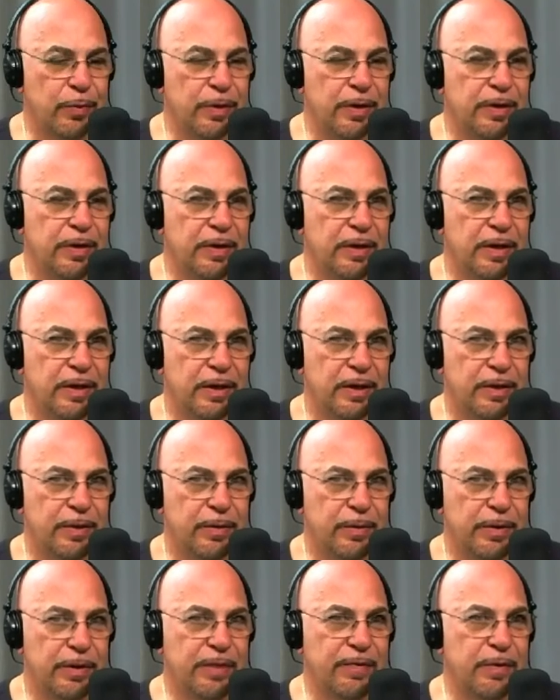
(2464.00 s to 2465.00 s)
we're
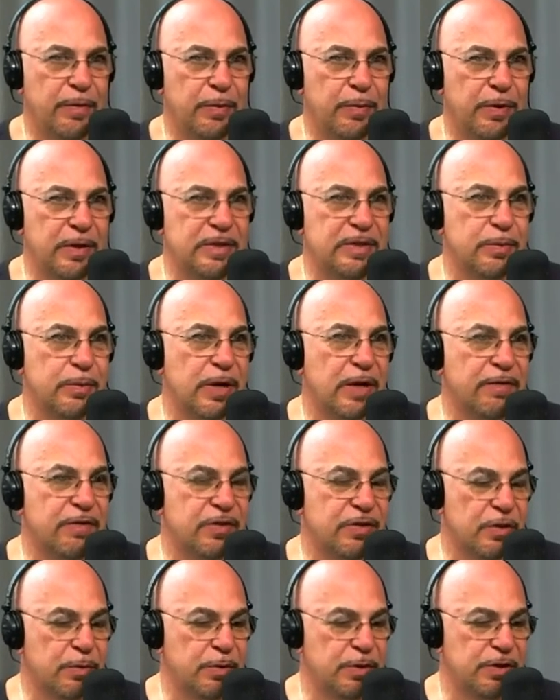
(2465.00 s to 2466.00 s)
we live in a place we have
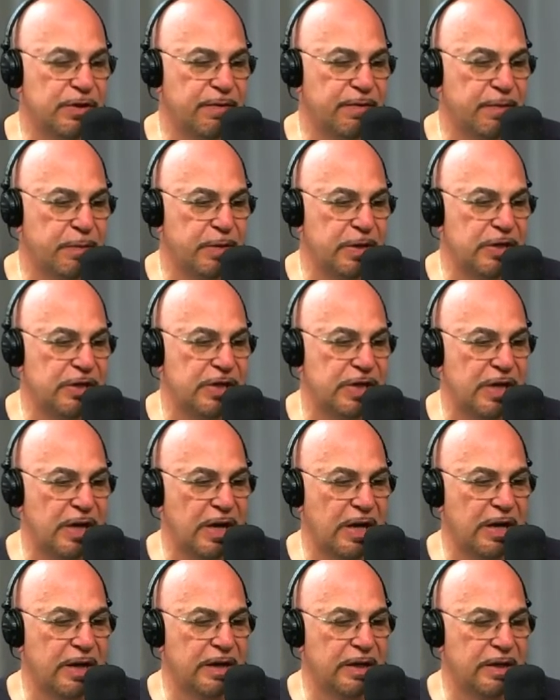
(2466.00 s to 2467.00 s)
so much information
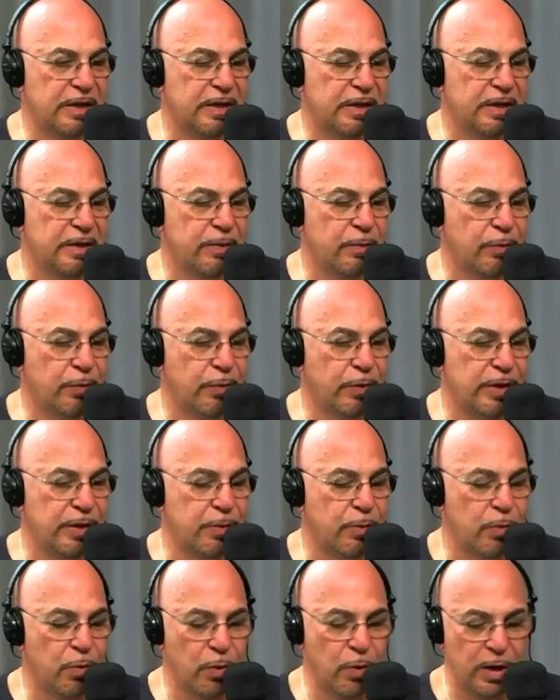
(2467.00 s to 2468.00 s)
and
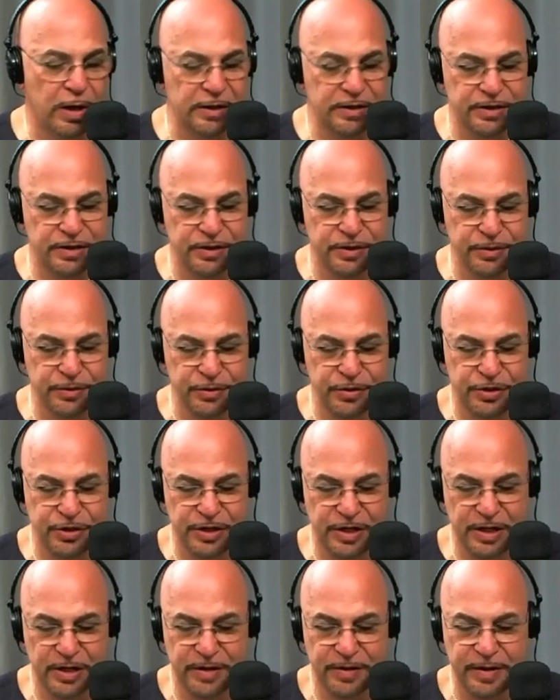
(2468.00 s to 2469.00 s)
we want to
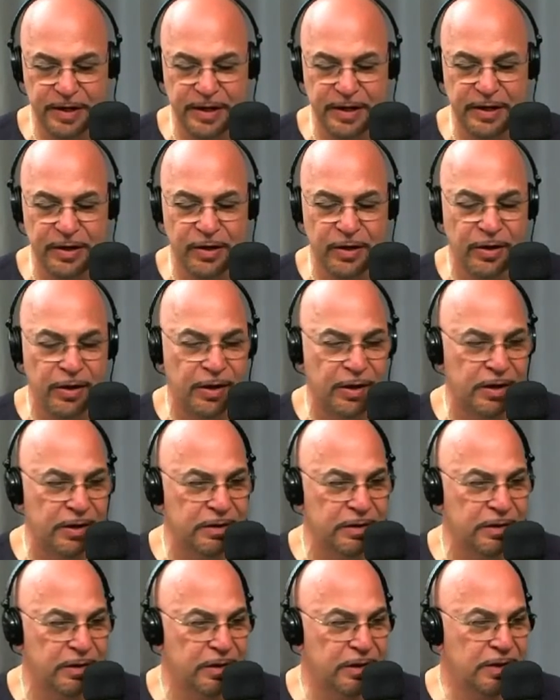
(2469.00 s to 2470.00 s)
share it
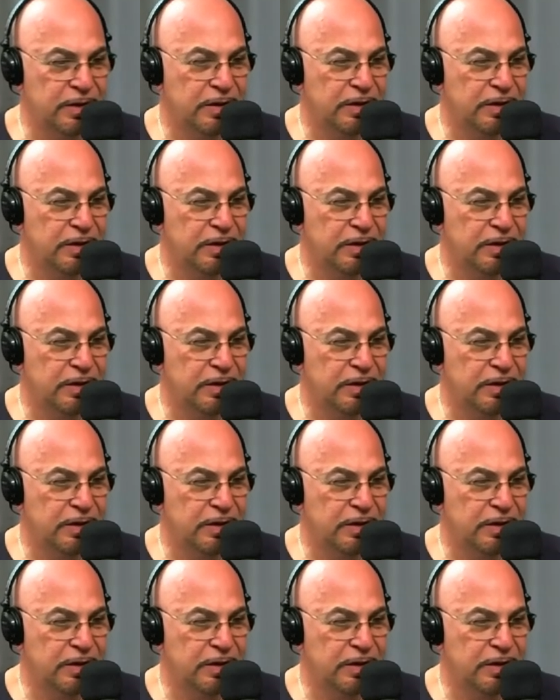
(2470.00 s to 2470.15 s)
all.